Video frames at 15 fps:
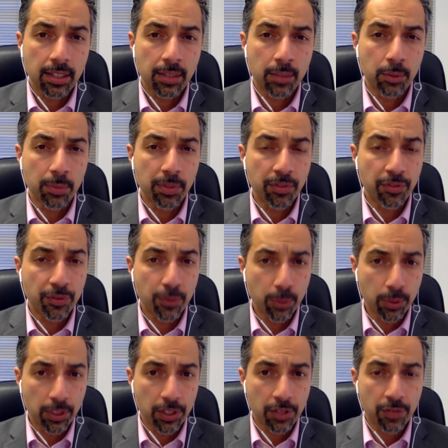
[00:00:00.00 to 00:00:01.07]
it would be
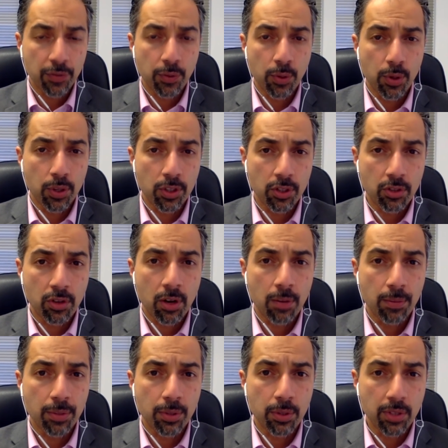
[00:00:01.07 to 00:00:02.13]
foolish for
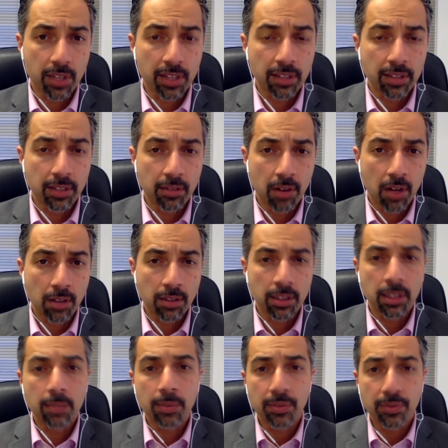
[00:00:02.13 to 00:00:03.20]
Trump to kill the Iran
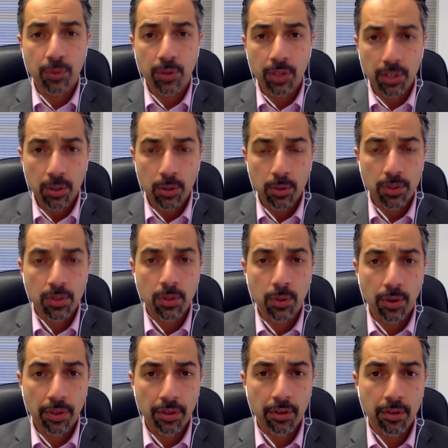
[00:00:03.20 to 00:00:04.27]
deal before he goes to
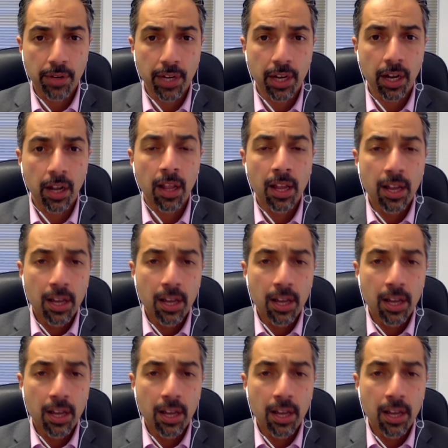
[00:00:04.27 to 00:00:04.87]
North Korea,